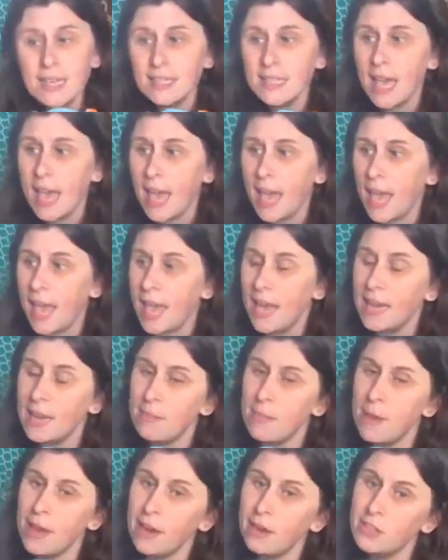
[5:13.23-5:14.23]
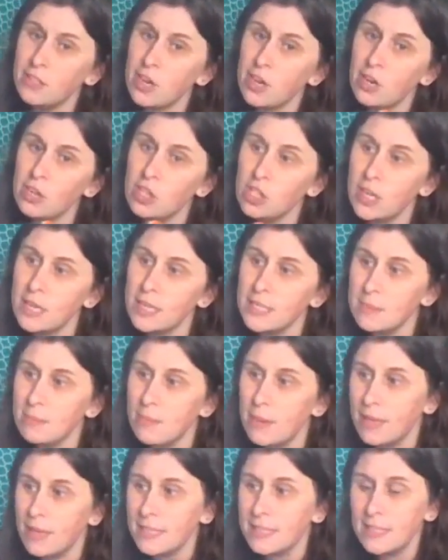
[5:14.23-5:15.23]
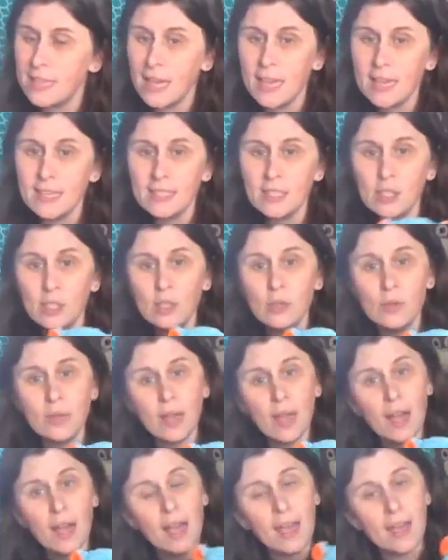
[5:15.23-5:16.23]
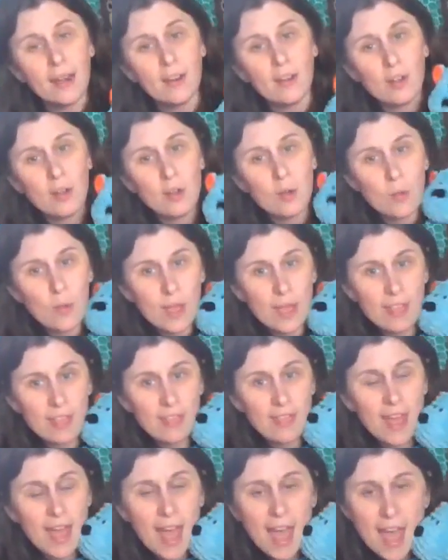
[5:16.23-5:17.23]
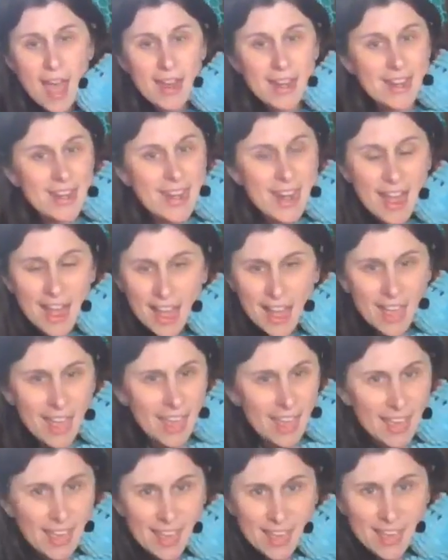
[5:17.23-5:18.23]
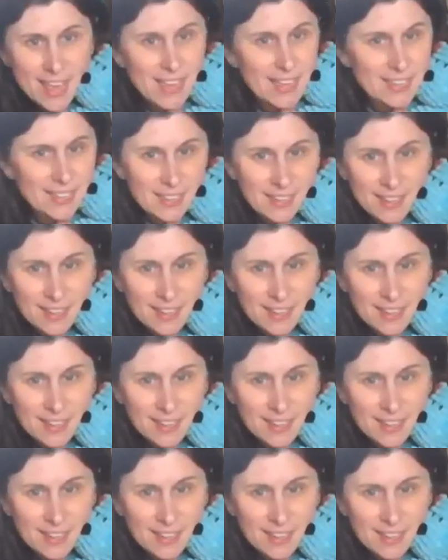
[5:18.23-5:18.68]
Teddy bears are just my size to cuddle with at night.